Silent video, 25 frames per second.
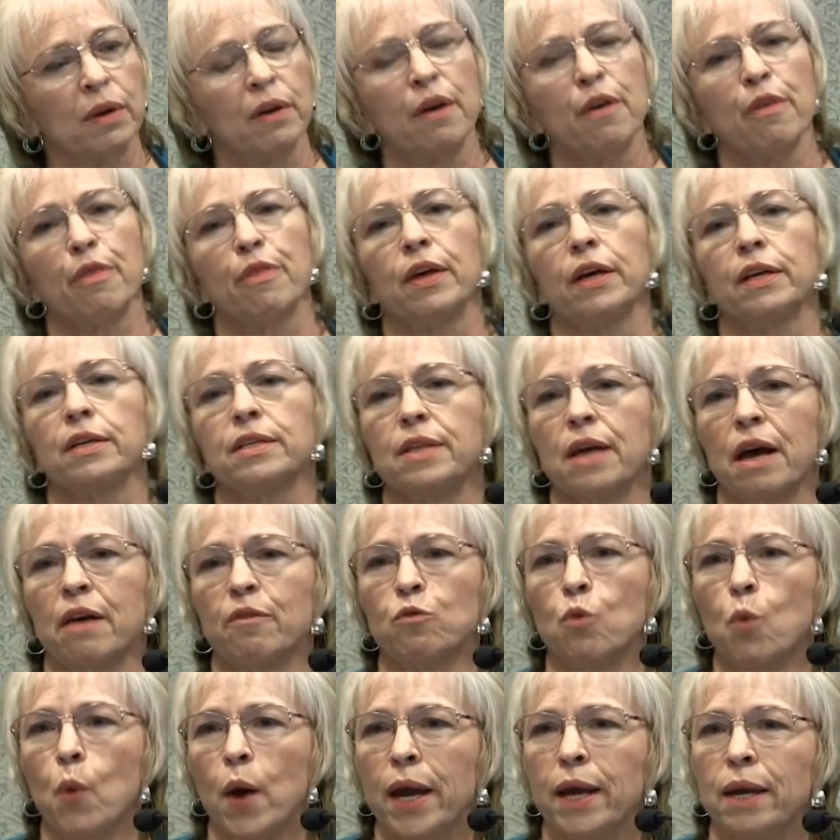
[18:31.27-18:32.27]
things have
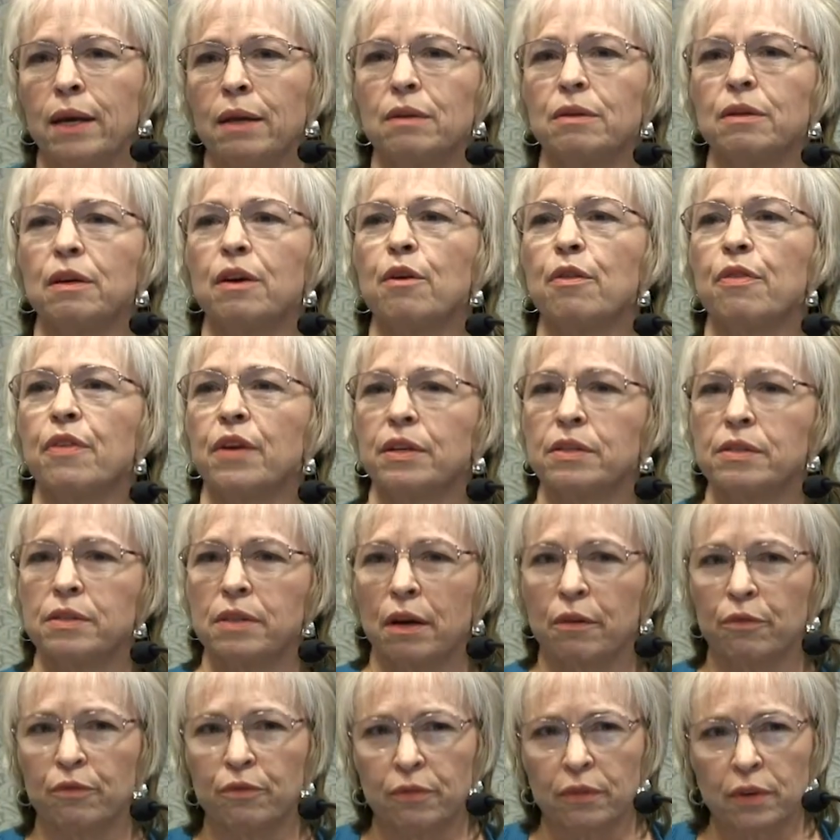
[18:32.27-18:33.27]
weight, things
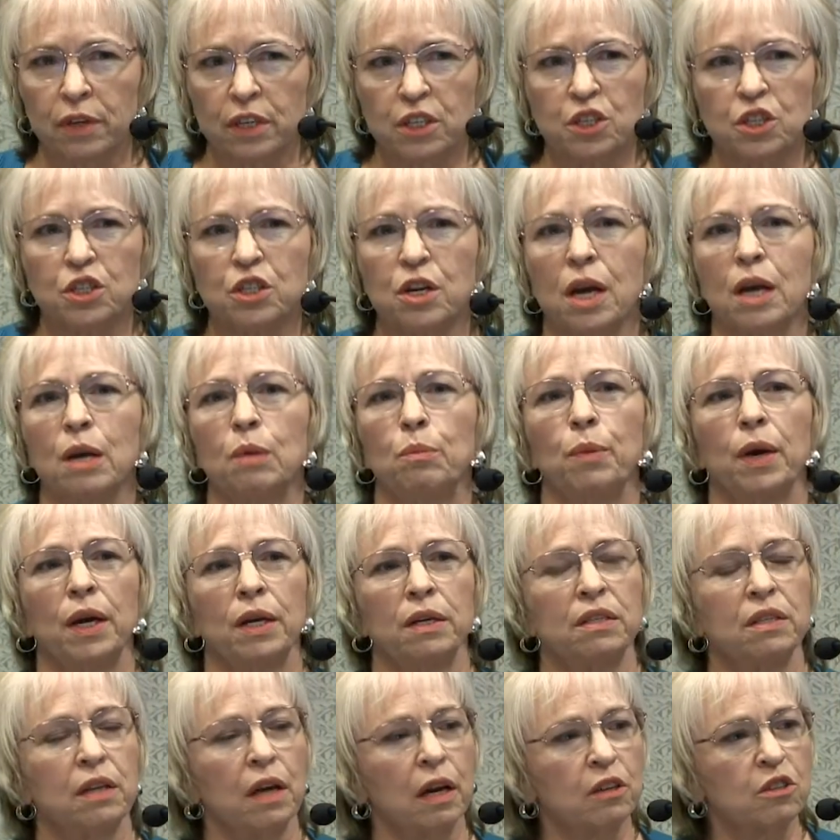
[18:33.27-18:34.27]
have shape and
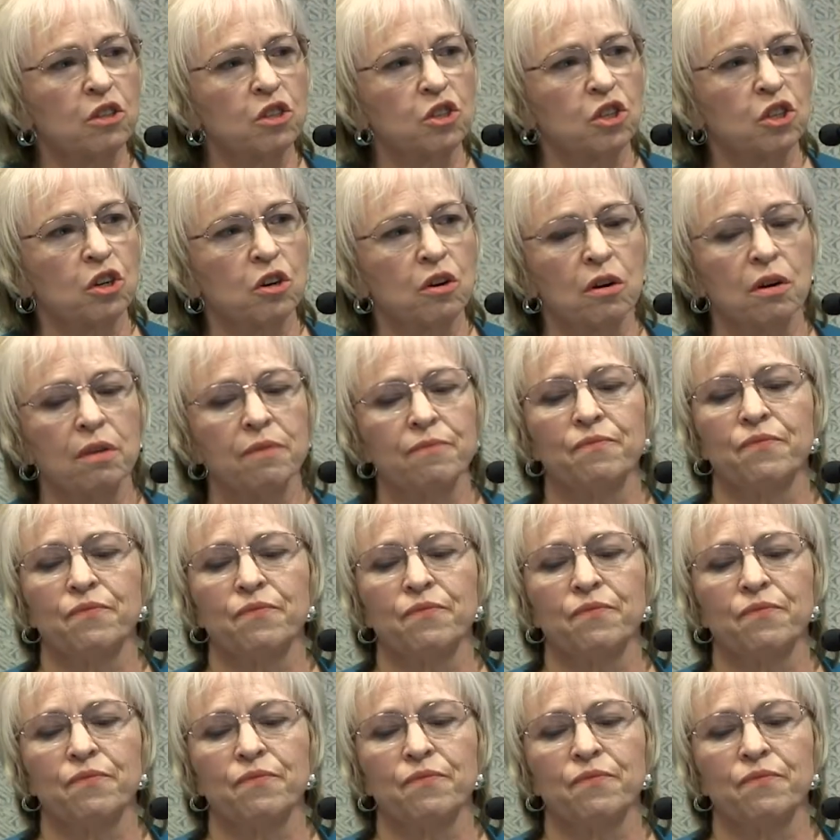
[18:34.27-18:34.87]
texture.